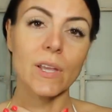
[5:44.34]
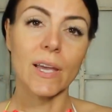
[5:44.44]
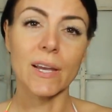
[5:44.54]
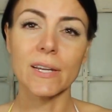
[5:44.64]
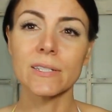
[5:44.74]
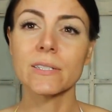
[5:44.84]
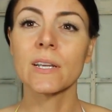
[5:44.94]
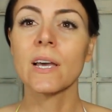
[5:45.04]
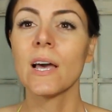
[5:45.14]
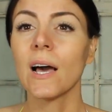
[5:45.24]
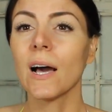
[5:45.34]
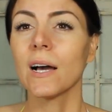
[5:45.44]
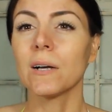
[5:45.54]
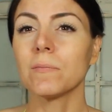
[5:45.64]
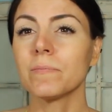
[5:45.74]
and
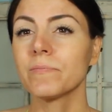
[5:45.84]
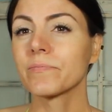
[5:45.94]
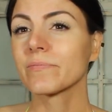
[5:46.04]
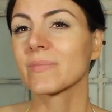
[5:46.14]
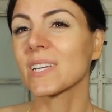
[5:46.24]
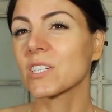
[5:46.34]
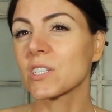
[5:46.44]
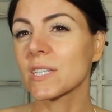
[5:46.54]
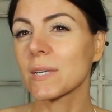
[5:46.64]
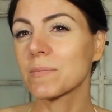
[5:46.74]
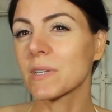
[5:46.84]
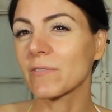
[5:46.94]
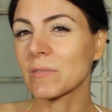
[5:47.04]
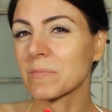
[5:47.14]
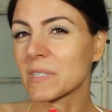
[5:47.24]
it just keeps it
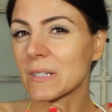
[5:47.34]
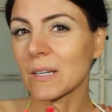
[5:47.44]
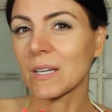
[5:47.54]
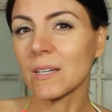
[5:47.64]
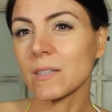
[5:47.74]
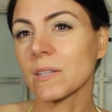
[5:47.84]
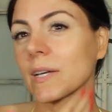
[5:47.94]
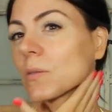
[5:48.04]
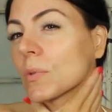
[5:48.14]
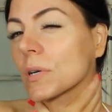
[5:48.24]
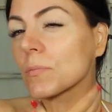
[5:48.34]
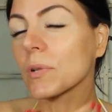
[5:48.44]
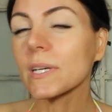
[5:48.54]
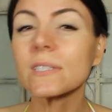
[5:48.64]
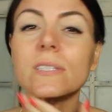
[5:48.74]
from sticking in like weird
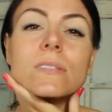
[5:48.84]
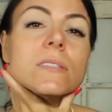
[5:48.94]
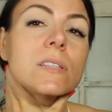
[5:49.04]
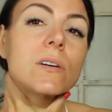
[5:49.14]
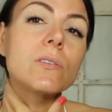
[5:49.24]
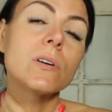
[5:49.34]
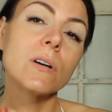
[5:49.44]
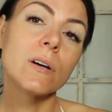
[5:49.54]
places, so